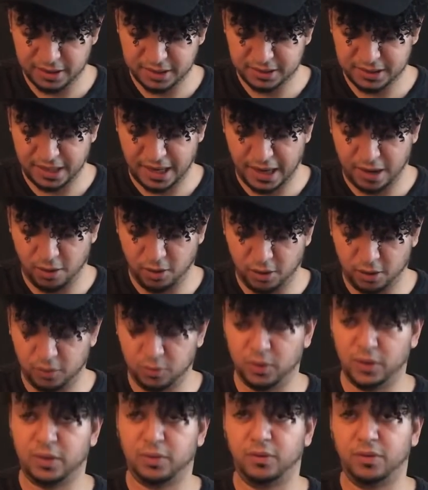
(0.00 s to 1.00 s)
towel
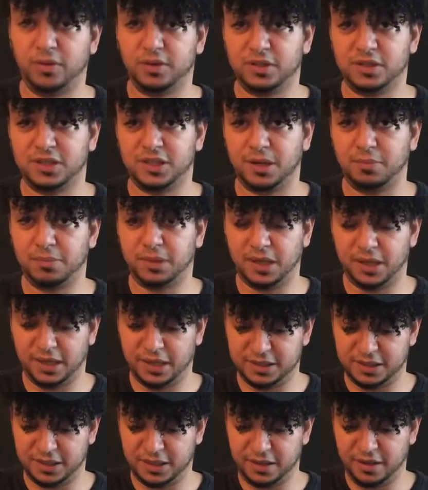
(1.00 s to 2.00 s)
with something
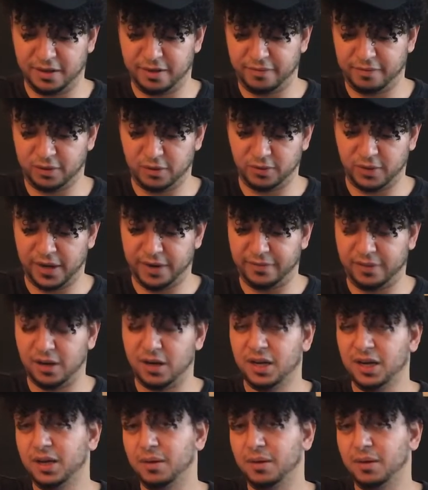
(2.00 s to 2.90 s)
as a gift or whatever,